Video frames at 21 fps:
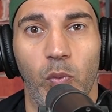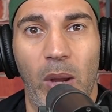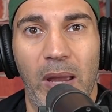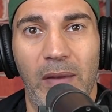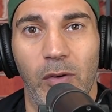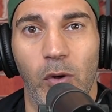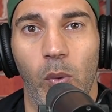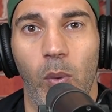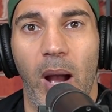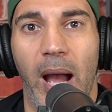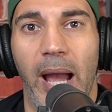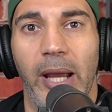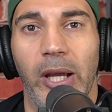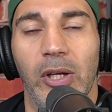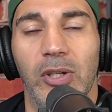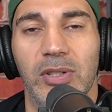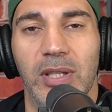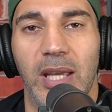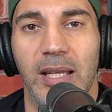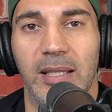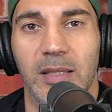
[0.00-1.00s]
waiver
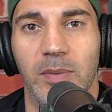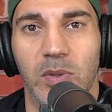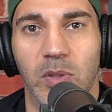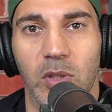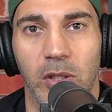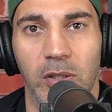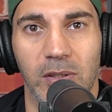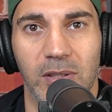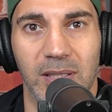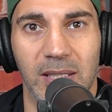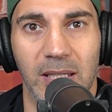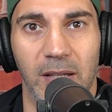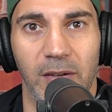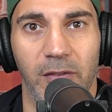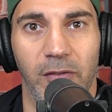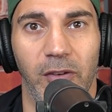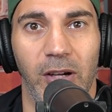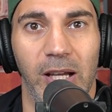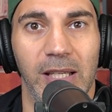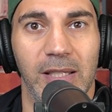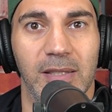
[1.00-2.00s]
wires, and some start and sit
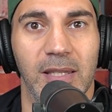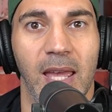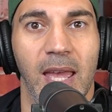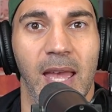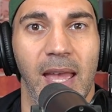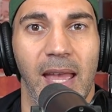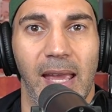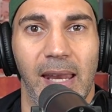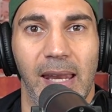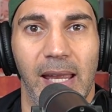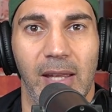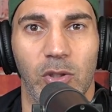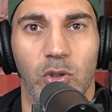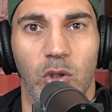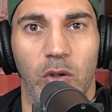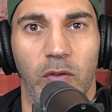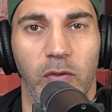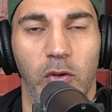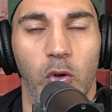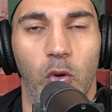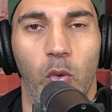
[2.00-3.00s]
advice and
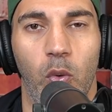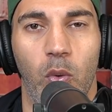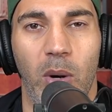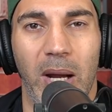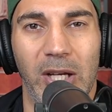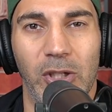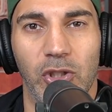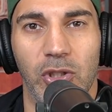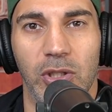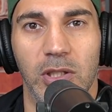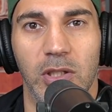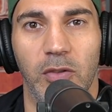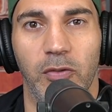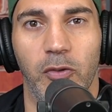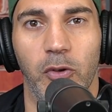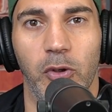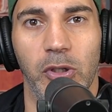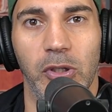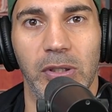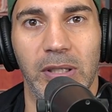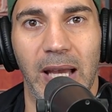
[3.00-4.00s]
answer a few questions
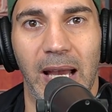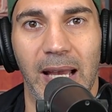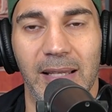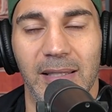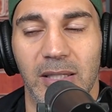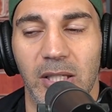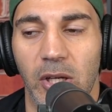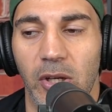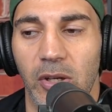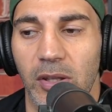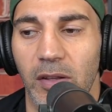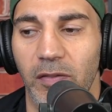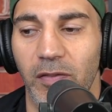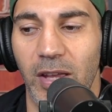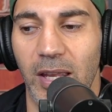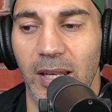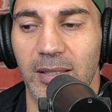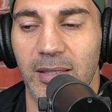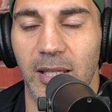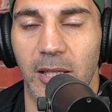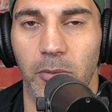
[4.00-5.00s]
for you guys there in the
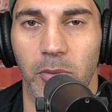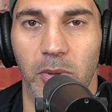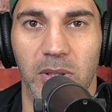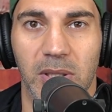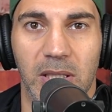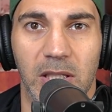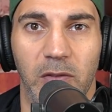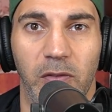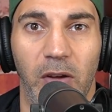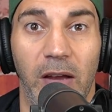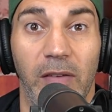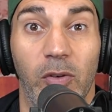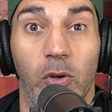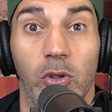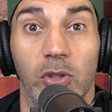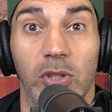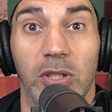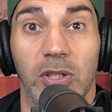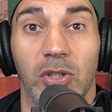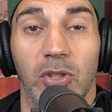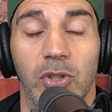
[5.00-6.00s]
Fantasy 365
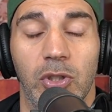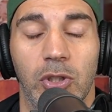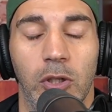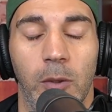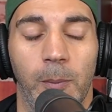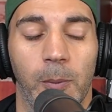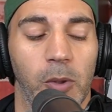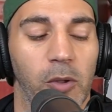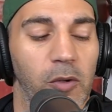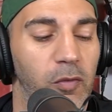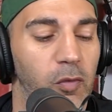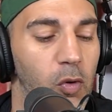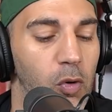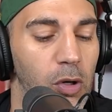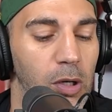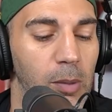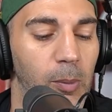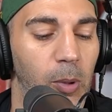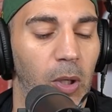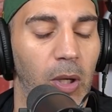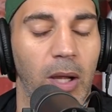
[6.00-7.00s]
course. It's super
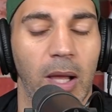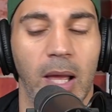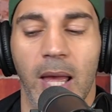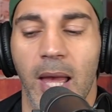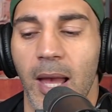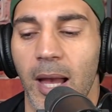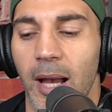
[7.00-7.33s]
affordable.